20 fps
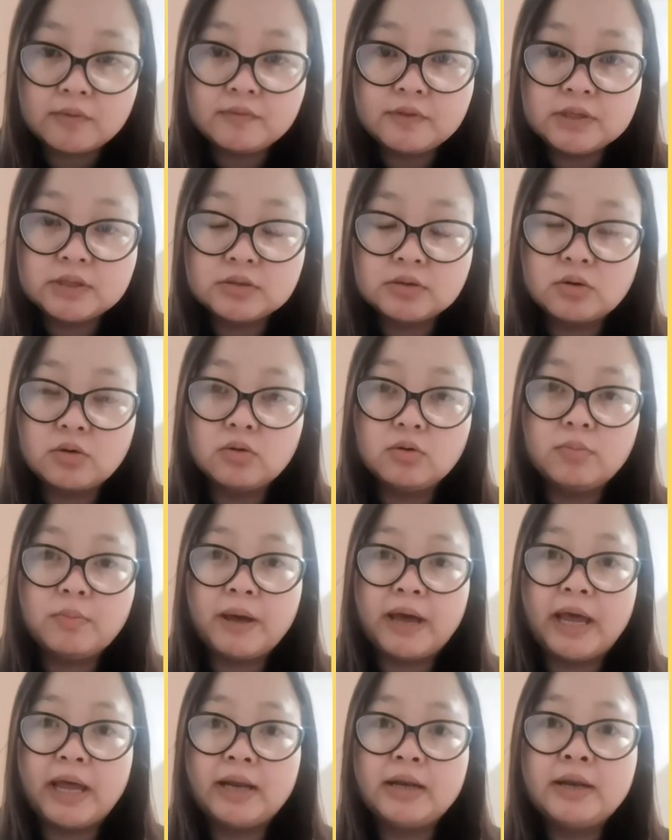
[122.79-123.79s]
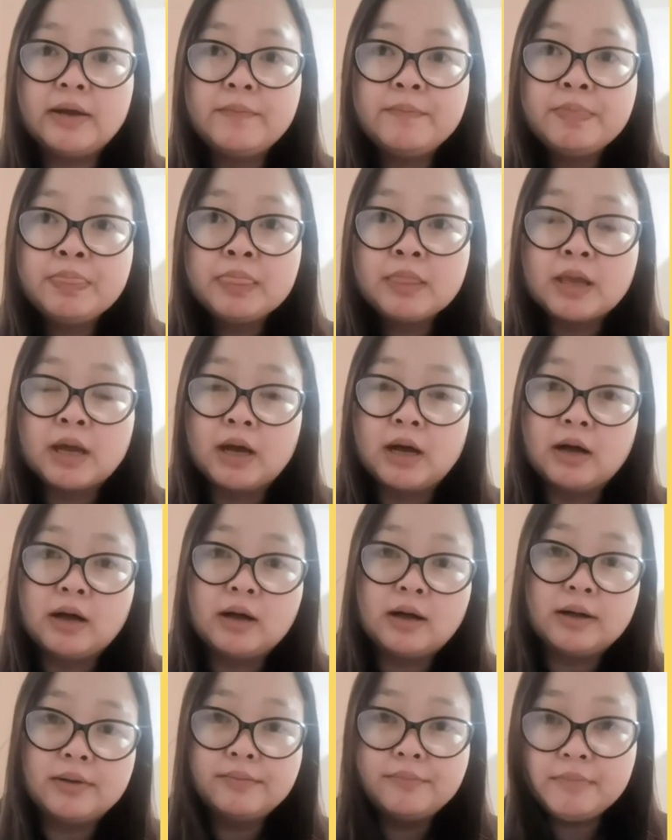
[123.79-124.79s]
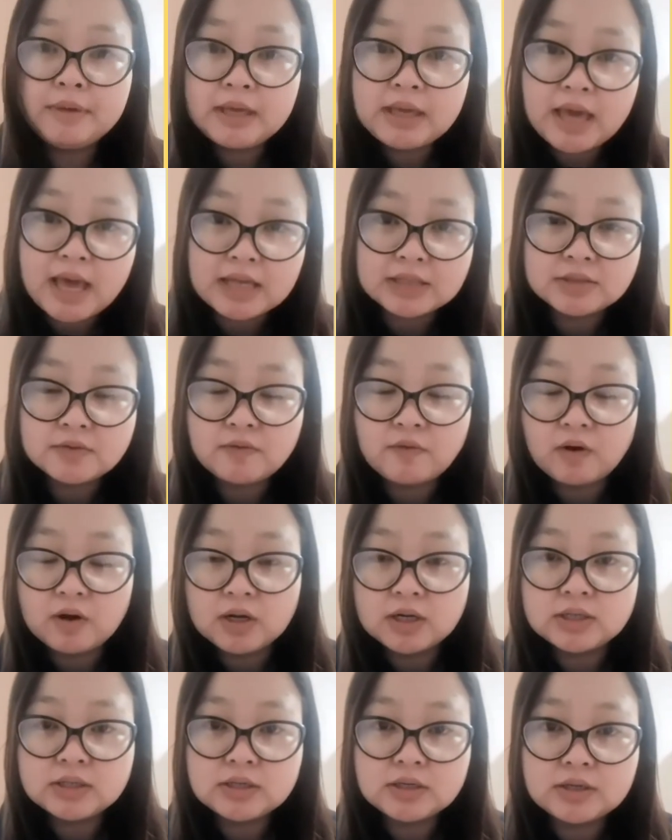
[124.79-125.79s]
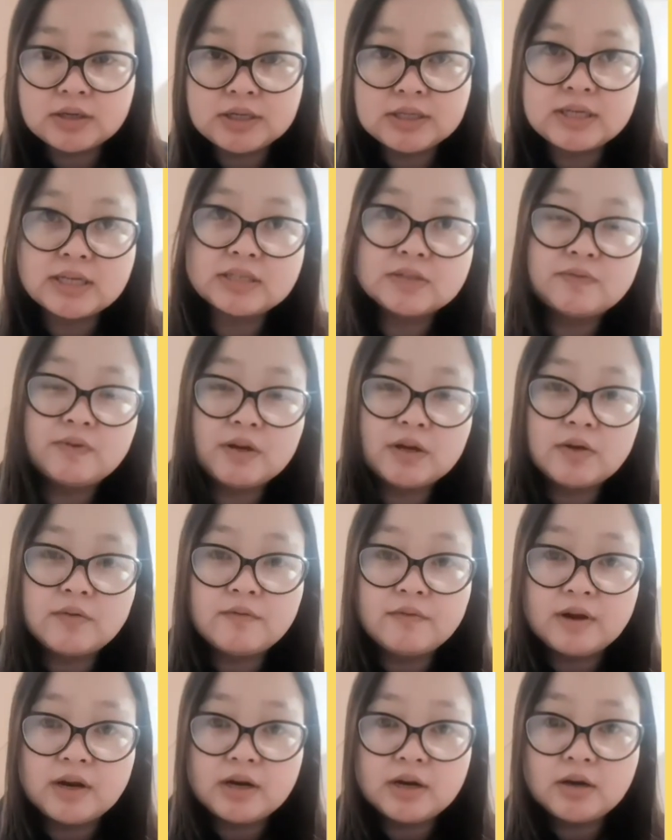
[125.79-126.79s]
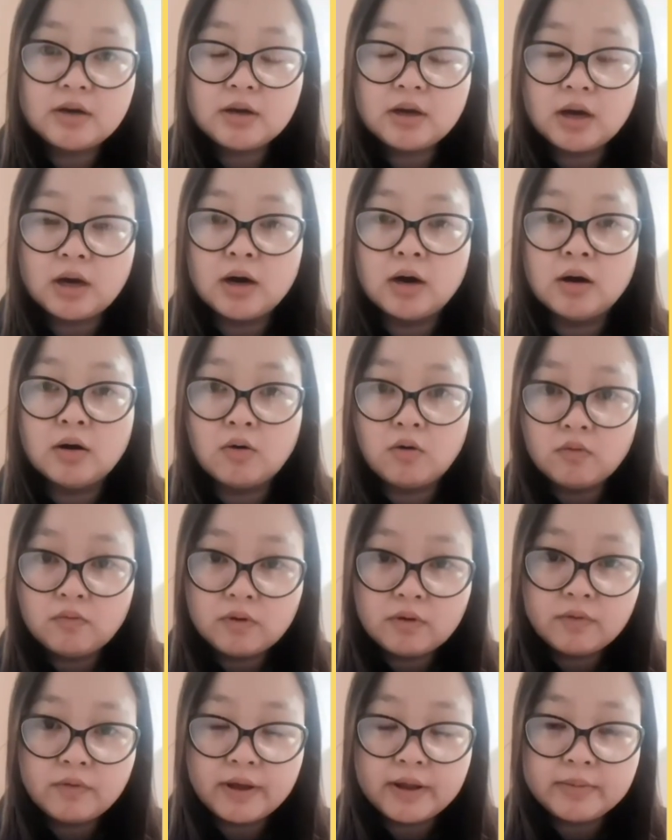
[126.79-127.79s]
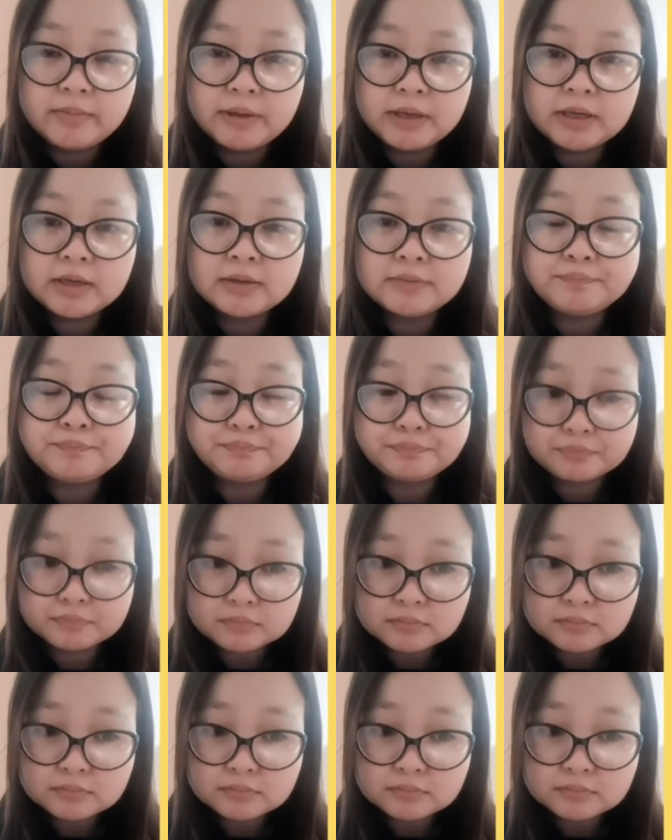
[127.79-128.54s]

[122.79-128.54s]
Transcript: of this group, and me as a volunteer, it has been a very overwhelming